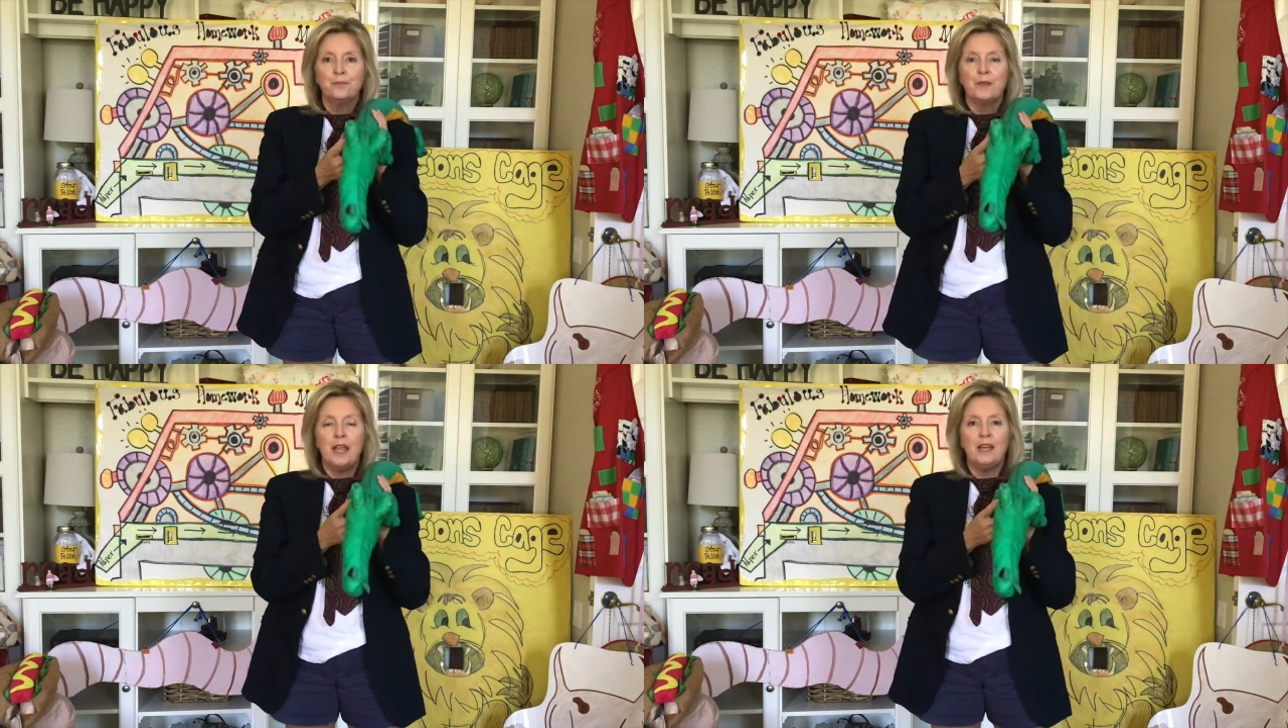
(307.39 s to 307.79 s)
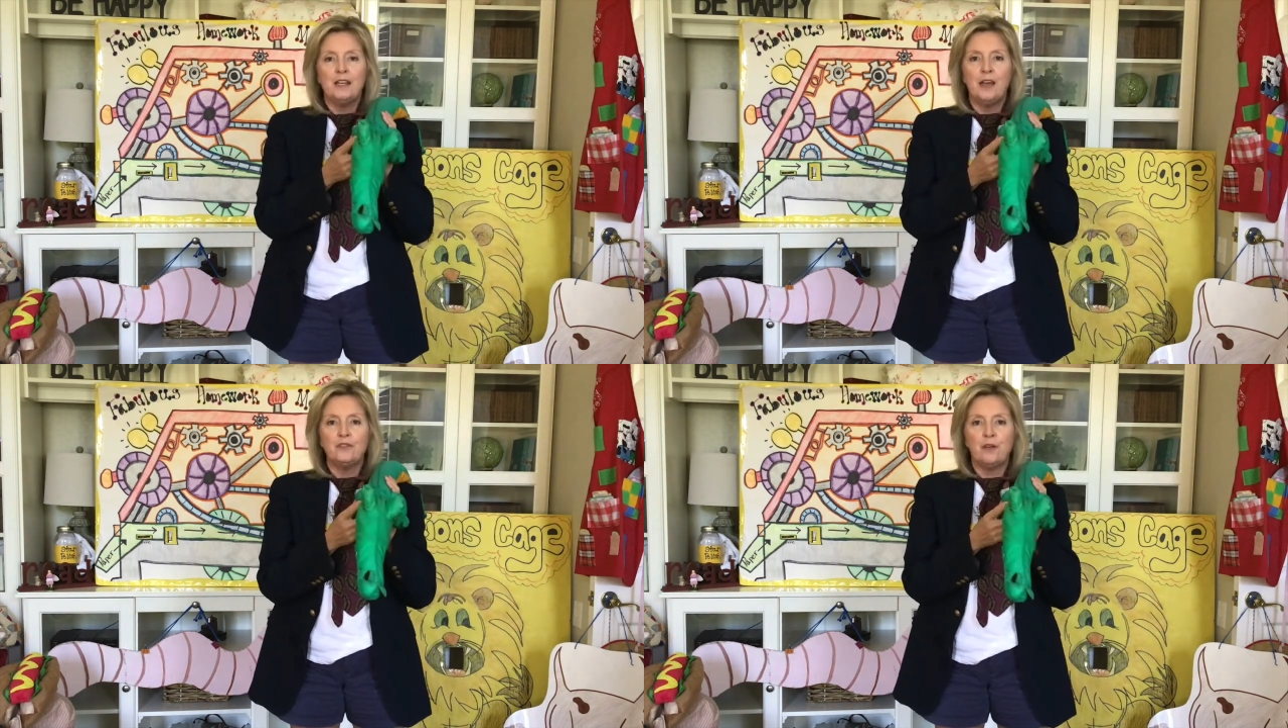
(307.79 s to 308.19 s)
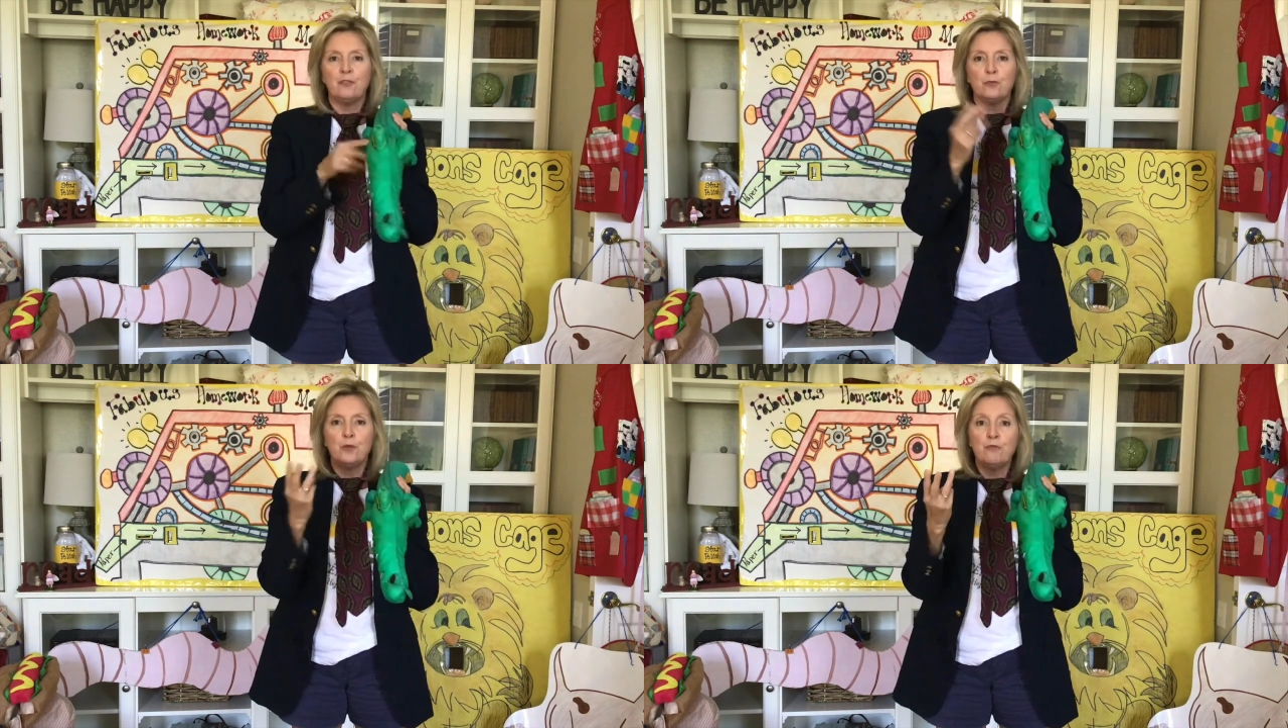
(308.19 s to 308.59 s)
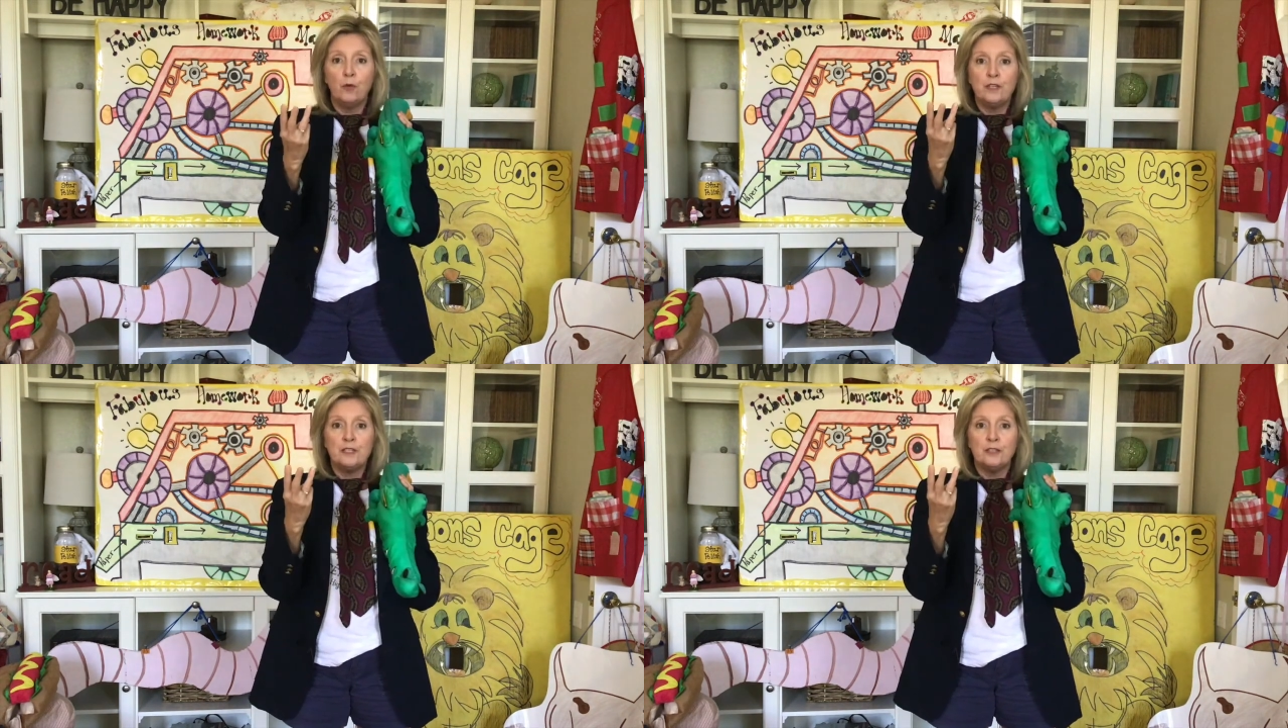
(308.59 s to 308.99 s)
And you have to have 3
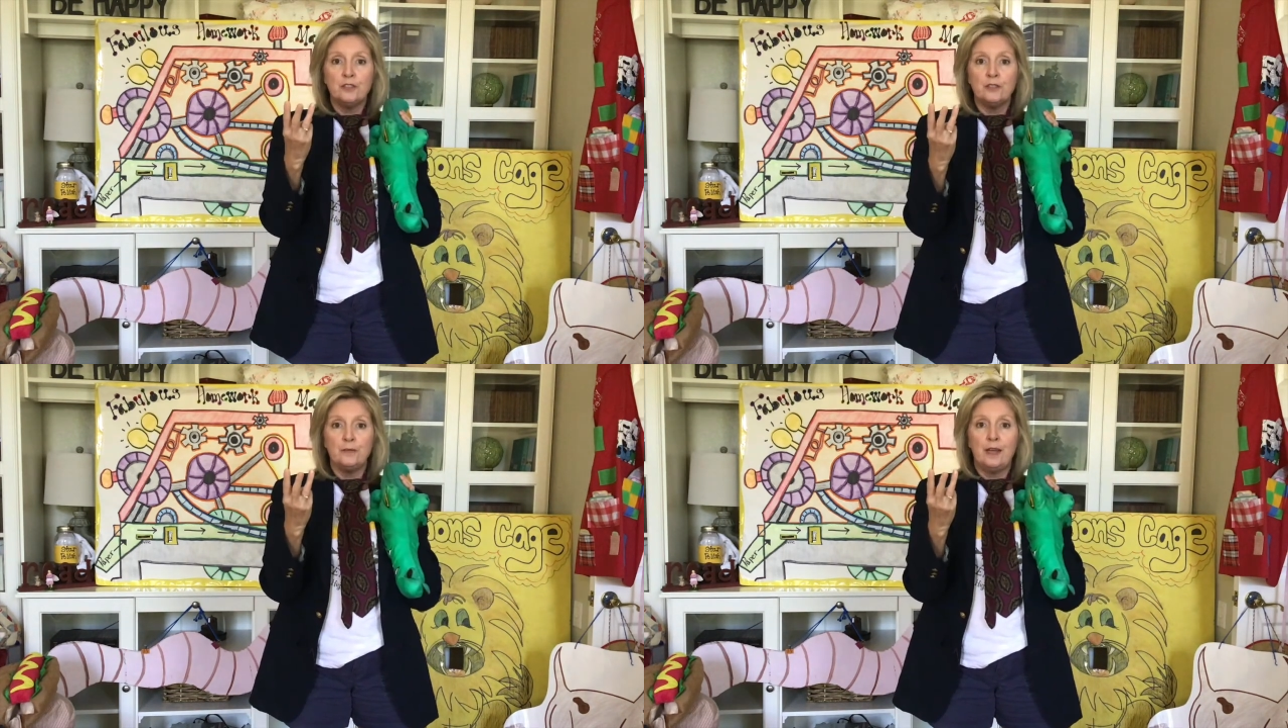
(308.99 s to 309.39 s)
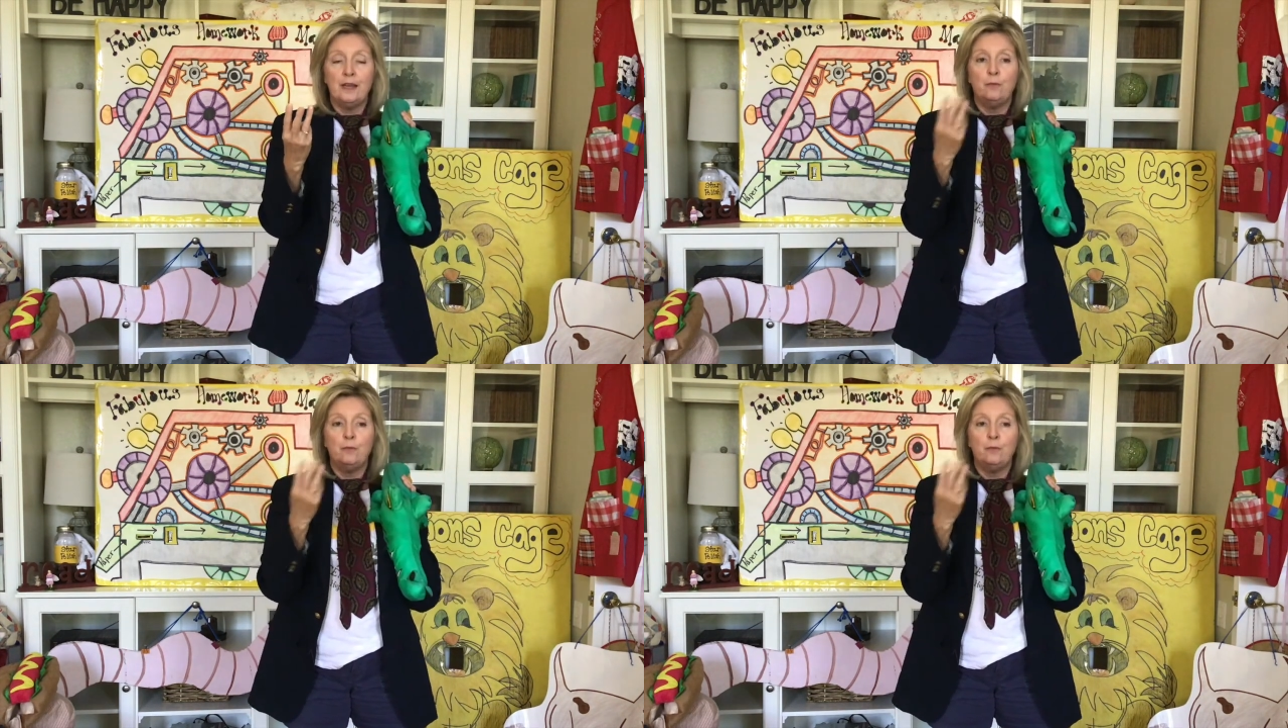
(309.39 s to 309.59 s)
voices. And